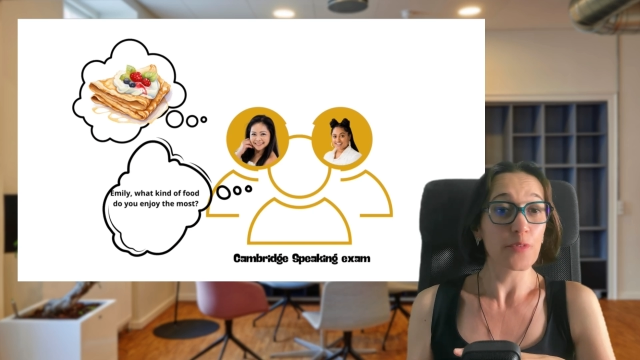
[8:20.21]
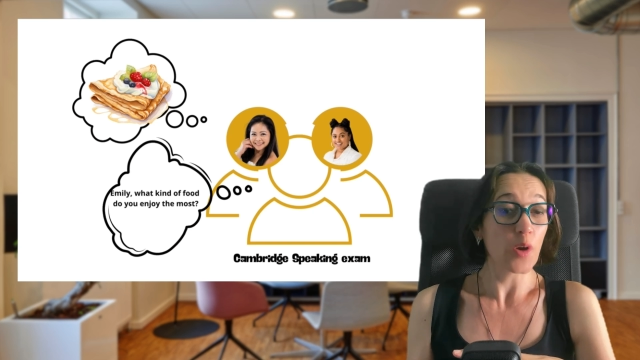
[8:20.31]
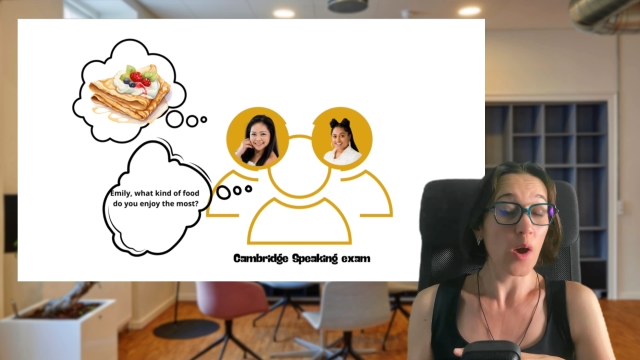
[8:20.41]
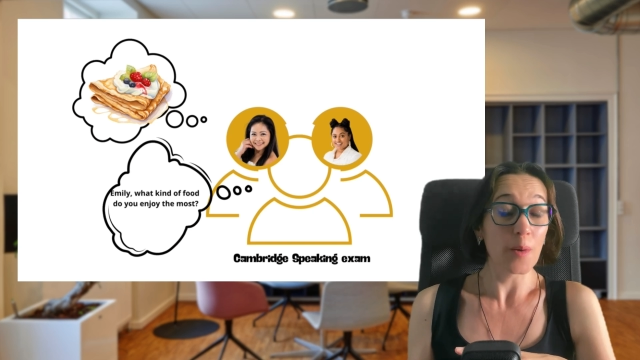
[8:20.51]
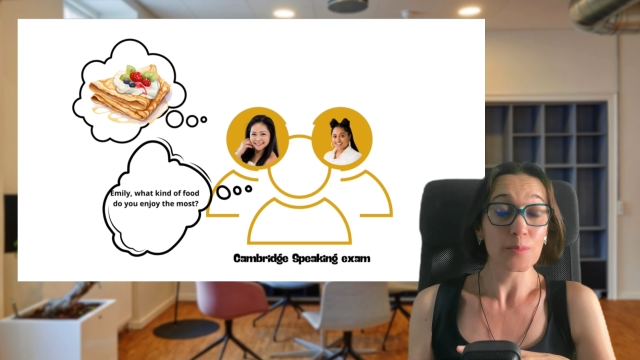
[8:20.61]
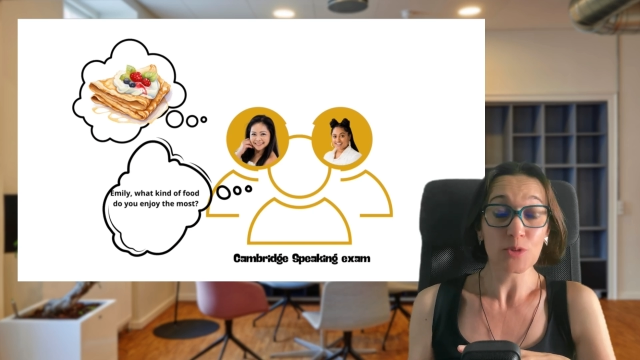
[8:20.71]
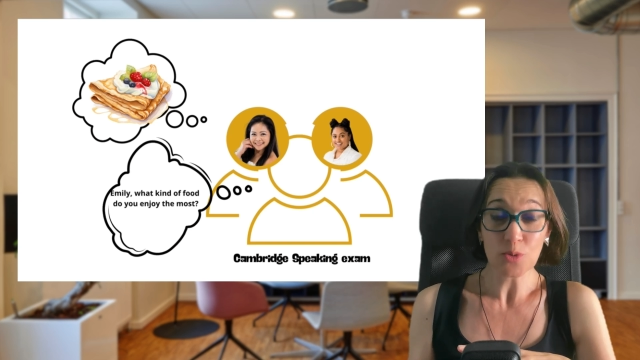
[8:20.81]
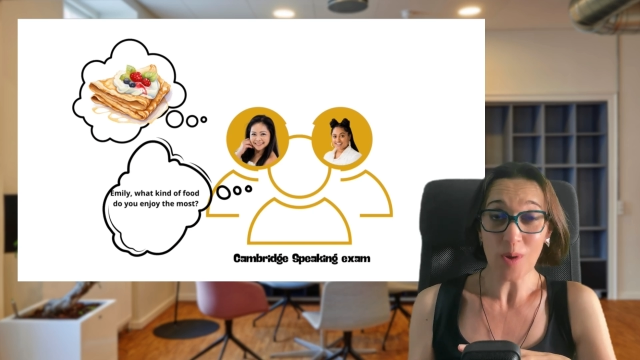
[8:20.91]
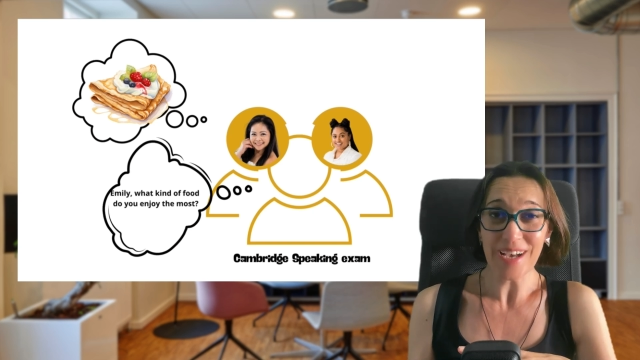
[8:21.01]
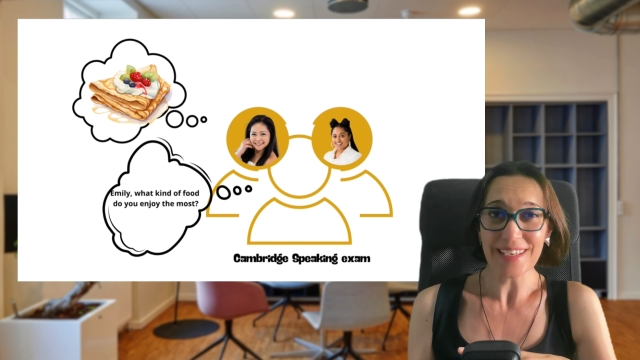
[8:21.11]
from
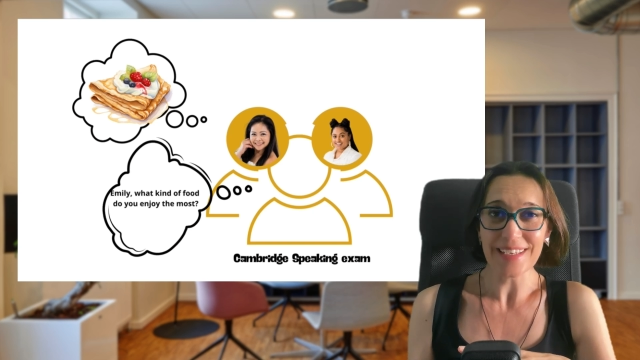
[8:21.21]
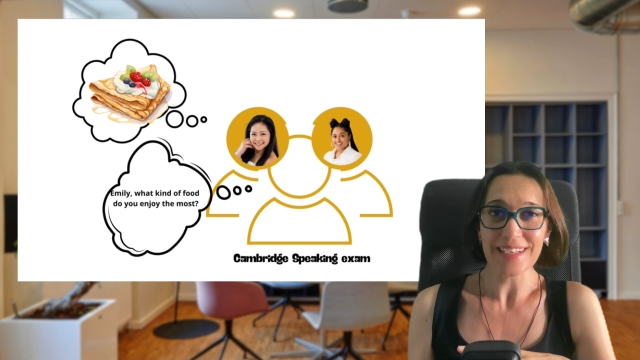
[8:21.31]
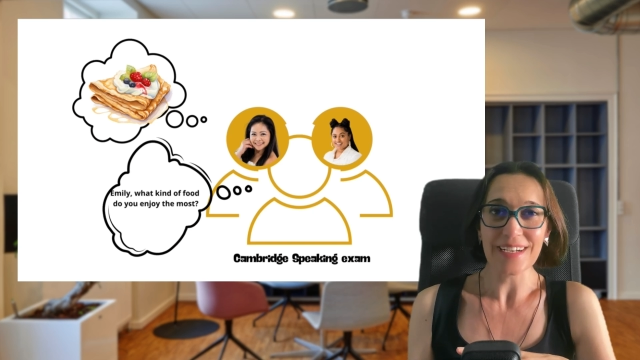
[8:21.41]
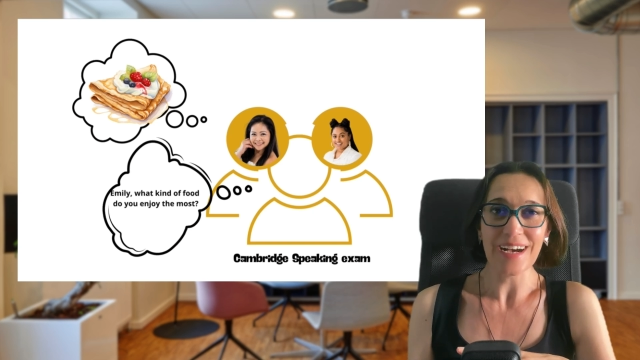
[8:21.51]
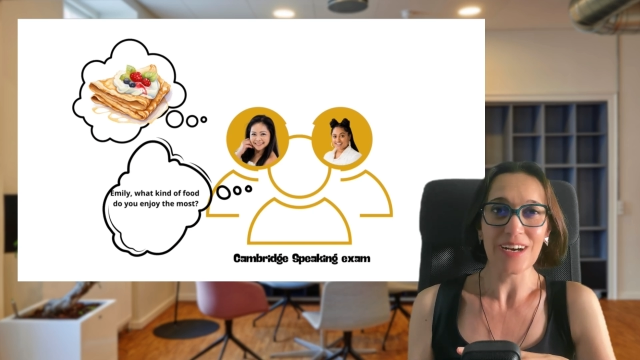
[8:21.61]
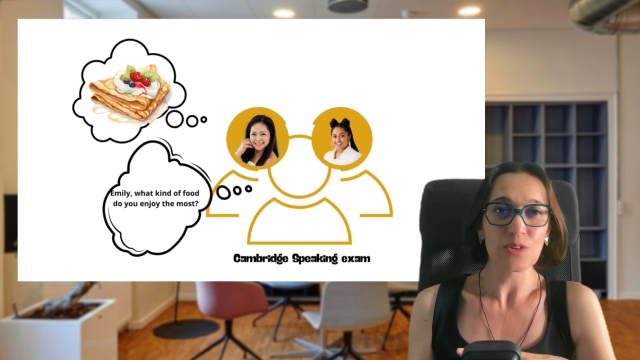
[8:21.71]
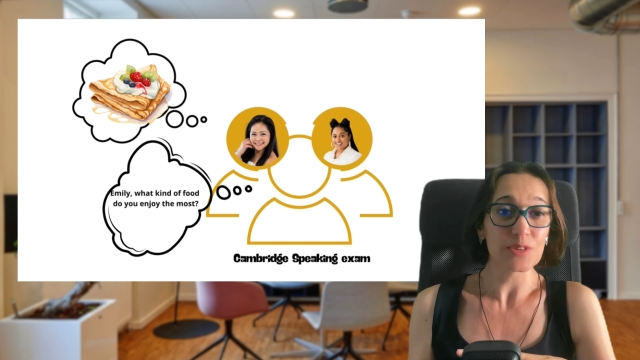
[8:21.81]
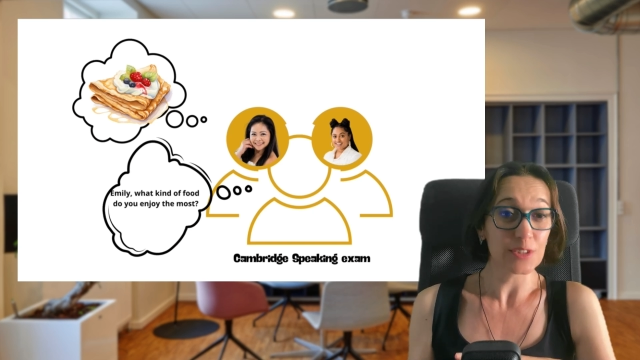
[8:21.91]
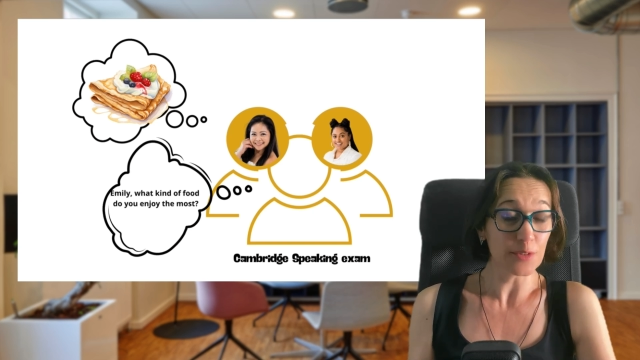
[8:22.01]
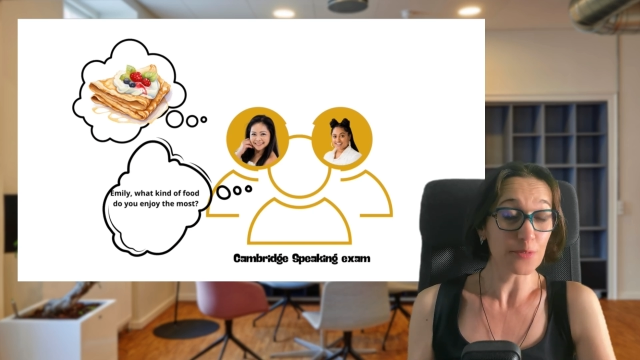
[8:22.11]
trying
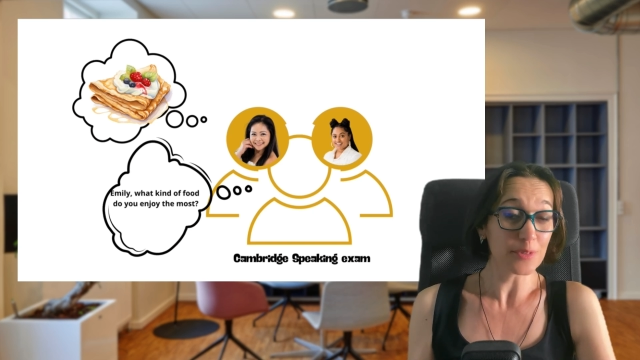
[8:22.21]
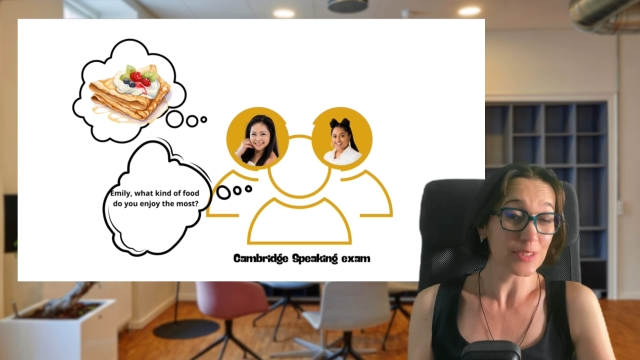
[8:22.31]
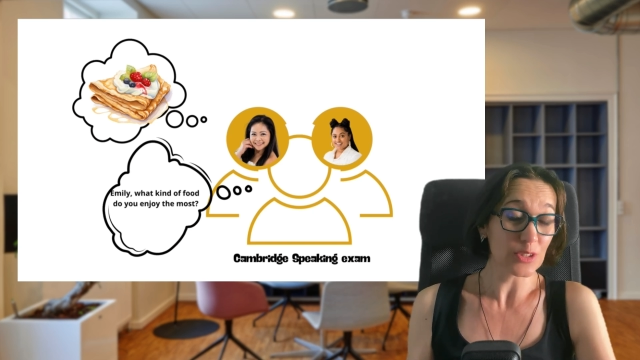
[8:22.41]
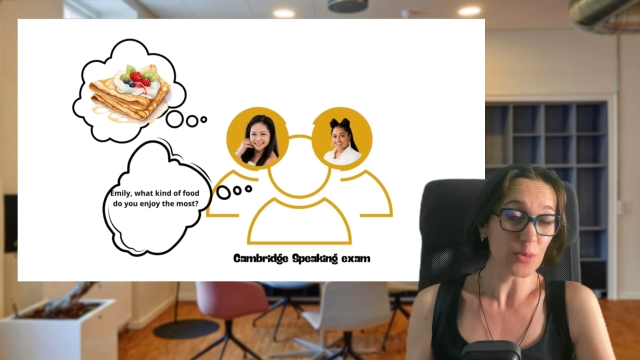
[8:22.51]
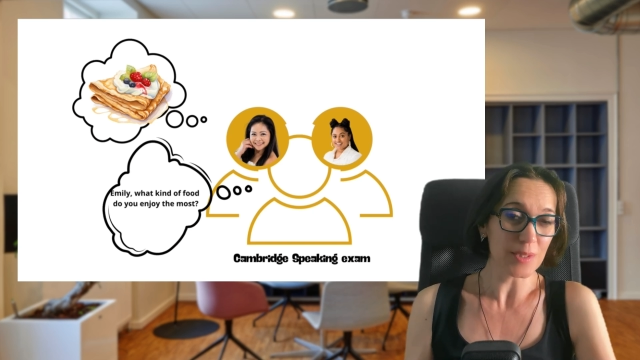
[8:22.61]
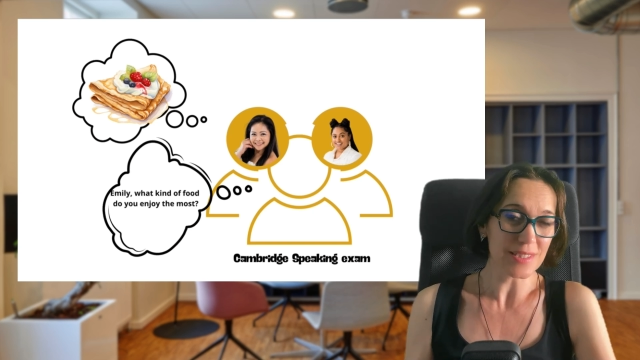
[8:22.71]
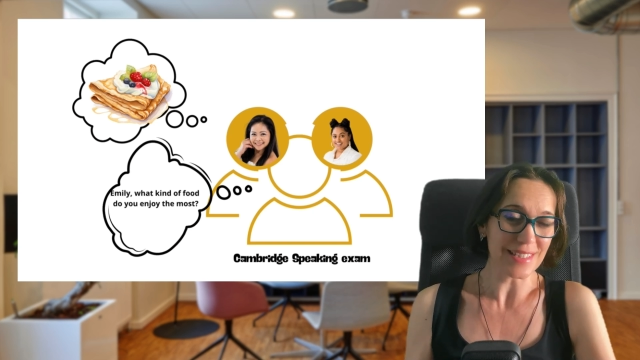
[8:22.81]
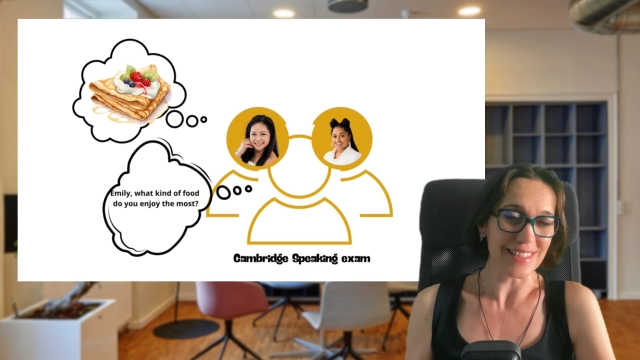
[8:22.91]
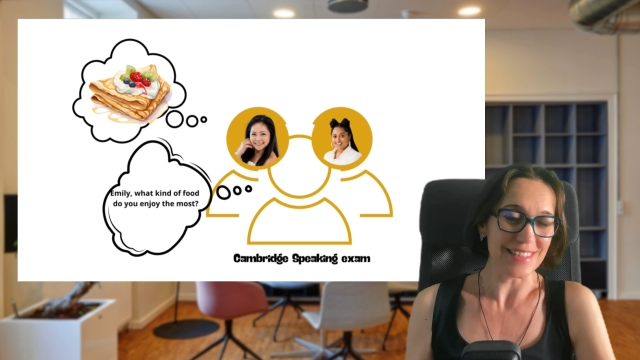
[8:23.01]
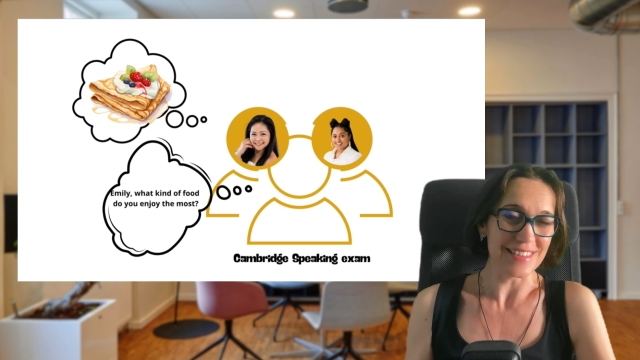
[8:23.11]
out different
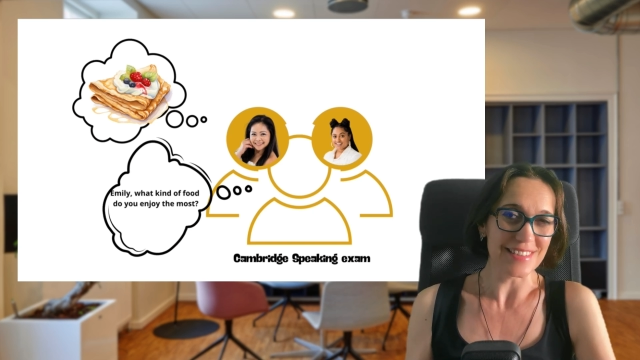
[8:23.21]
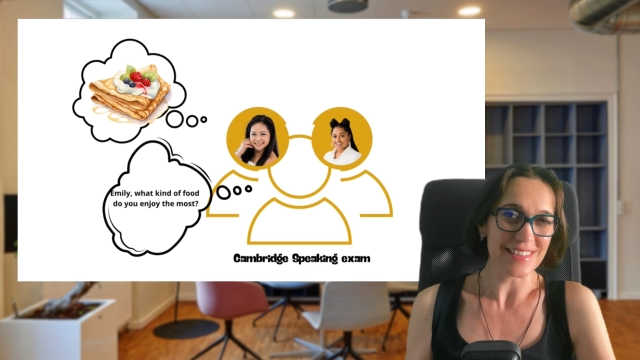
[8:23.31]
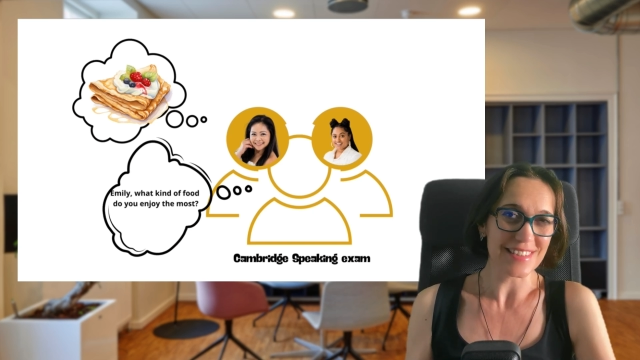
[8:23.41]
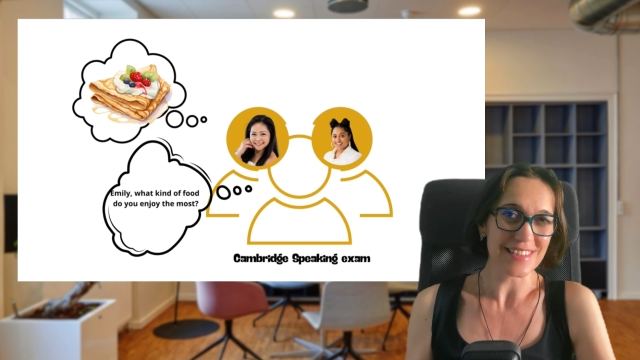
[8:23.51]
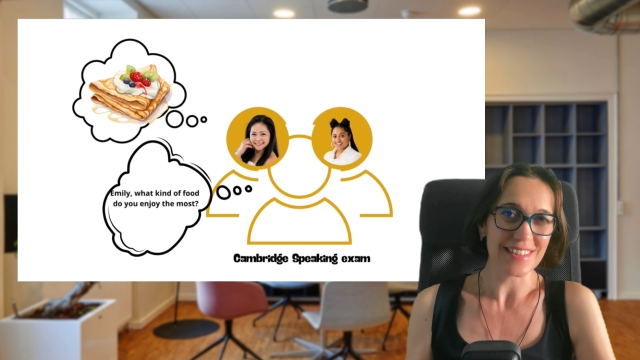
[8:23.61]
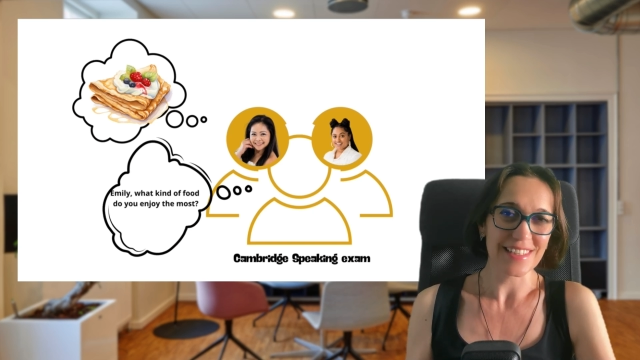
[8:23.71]
cuisines.